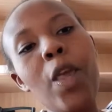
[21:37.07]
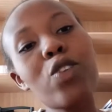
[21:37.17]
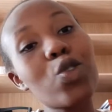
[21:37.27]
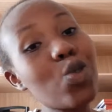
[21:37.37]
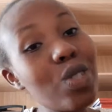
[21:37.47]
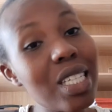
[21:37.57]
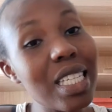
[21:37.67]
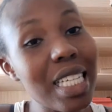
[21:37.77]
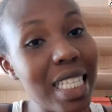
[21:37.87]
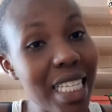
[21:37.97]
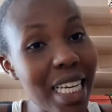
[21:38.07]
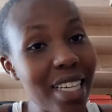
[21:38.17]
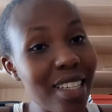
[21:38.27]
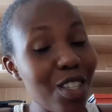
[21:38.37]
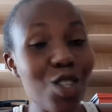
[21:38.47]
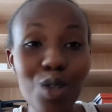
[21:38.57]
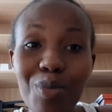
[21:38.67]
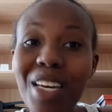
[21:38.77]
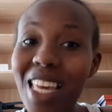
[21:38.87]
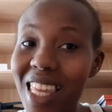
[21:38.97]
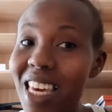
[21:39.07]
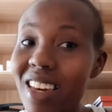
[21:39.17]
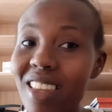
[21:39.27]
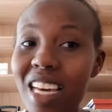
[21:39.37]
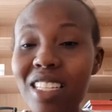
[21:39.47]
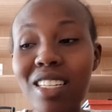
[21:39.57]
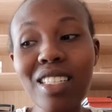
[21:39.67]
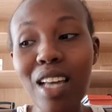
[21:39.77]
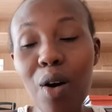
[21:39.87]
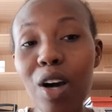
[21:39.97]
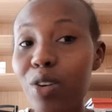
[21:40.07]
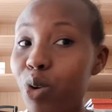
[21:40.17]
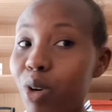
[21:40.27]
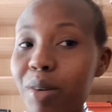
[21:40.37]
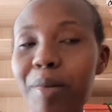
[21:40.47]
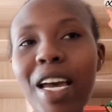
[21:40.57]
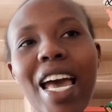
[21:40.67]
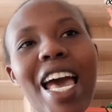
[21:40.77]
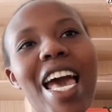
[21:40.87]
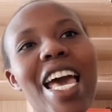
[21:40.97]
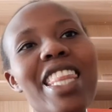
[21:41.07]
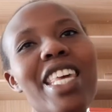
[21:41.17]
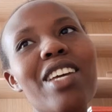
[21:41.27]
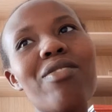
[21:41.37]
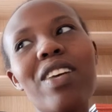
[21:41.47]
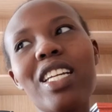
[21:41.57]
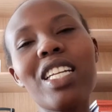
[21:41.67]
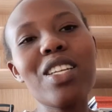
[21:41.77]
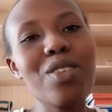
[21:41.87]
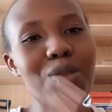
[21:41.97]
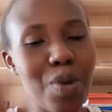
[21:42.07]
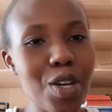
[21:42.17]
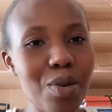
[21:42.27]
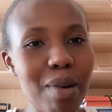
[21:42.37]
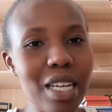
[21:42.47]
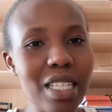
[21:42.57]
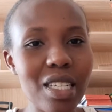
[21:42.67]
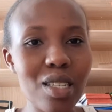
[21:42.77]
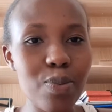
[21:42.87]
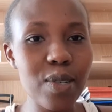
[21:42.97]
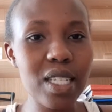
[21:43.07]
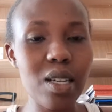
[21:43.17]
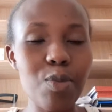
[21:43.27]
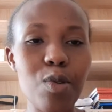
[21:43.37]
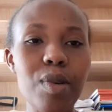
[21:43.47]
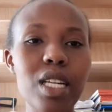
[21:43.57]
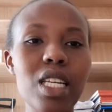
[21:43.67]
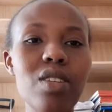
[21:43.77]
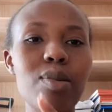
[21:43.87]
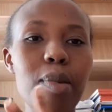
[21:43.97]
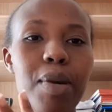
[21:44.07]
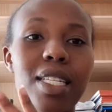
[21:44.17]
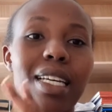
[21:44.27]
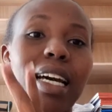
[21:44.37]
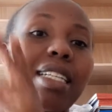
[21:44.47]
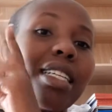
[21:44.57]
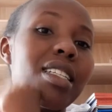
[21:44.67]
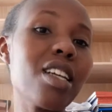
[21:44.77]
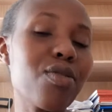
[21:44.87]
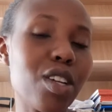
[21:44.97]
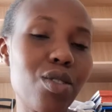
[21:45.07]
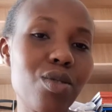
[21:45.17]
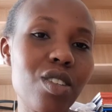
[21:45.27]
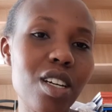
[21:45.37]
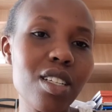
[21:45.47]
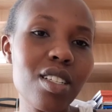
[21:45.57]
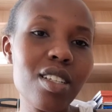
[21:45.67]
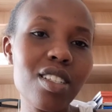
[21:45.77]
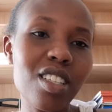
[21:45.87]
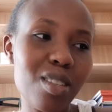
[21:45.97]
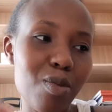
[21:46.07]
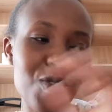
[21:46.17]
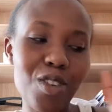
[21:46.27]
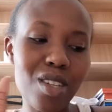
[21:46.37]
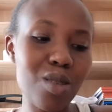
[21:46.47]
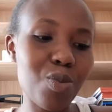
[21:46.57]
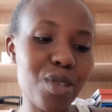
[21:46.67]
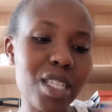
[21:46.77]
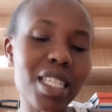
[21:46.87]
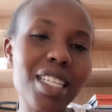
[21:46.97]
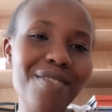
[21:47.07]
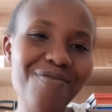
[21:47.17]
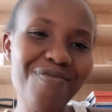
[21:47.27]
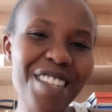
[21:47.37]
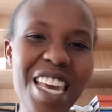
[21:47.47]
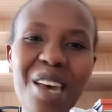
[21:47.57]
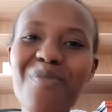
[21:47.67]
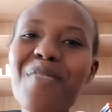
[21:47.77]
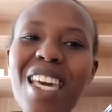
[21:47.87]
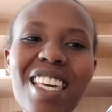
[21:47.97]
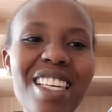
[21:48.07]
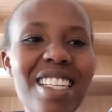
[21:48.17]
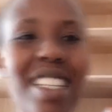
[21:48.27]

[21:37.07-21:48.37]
Social distancing should be a thing that is now a norm. And then finally is wear your mask and dispose it appropriately. Remember to cut it after you're done, just before you dispose it. Yeah, bye.